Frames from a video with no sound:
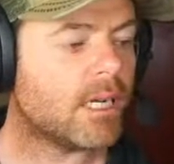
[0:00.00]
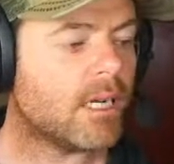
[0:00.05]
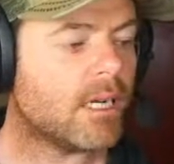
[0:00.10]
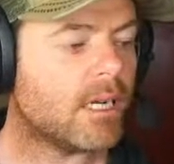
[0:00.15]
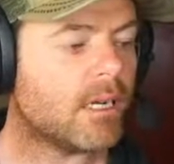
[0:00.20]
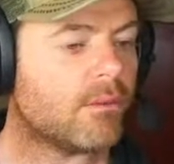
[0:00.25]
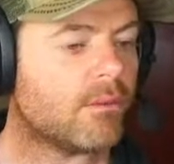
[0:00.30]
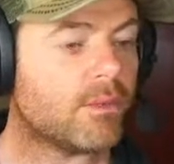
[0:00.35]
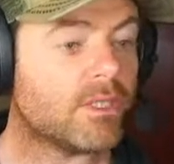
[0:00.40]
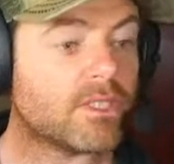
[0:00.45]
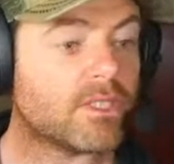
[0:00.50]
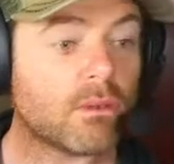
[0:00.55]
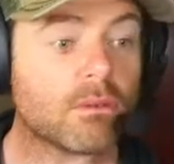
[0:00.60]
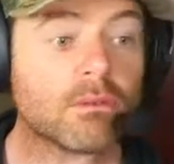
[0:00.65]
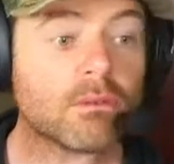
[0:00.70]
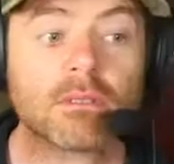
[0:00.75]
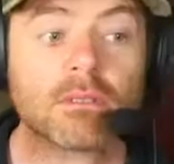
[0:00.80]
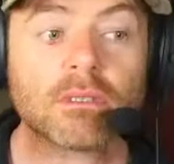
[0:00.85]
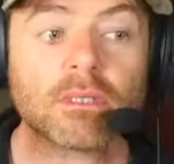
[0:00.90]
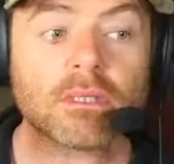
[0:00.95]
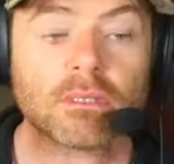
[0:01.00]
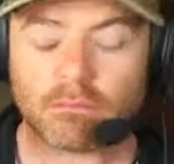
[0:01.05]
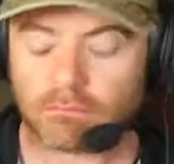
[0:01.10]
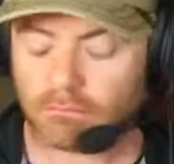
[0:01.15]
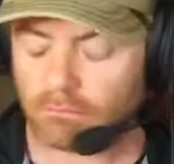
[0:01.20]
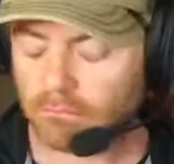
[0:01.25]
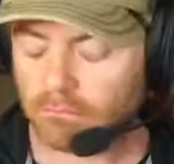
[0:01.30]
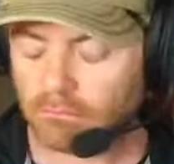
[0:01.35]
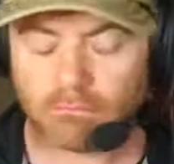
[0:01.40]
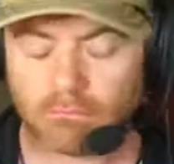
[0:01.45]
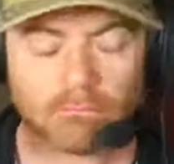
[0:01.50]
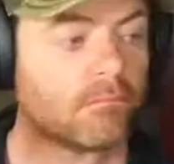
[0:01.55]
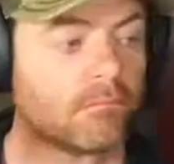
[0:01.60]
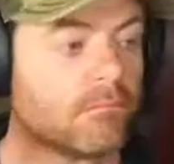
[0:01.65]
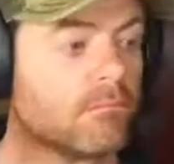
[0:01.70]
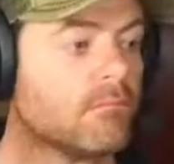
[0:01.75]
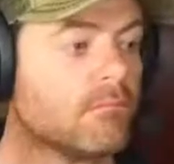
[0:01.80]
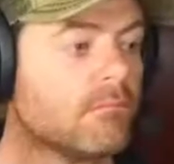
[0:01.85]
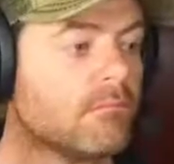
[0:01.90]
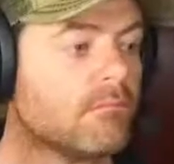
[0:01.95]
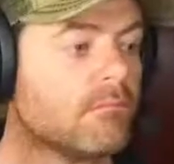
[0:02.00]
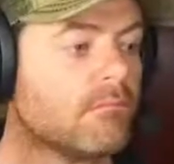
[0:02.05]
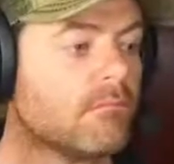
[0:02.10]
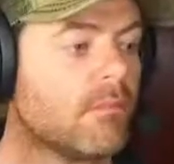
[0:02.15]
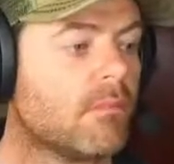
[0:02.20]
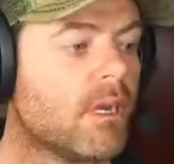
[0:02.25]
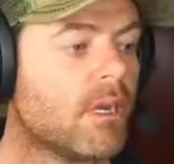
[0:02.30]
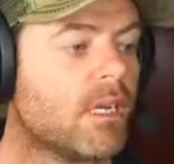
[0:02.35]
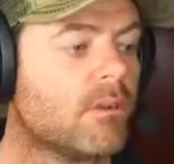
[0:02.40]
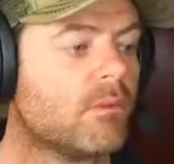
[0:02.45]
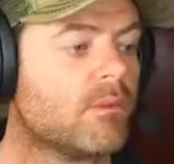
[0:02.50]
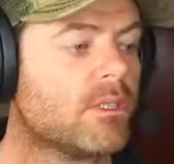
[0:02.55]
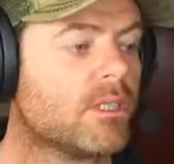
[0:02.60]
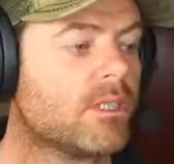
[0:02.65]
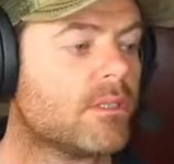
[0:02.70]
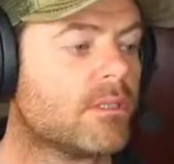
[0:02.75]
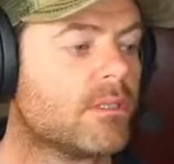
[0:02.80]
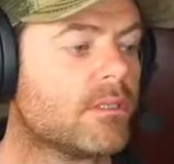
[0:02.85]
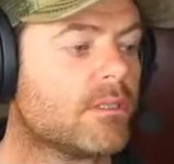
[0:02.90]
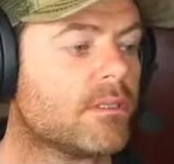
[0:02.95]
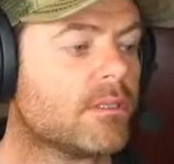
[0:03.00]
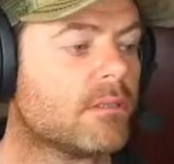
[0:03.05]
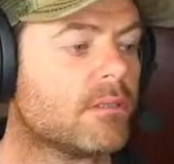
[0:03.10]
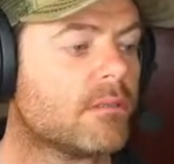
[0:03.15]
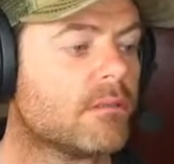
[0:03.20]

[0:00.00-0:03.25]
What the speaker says: results, I will just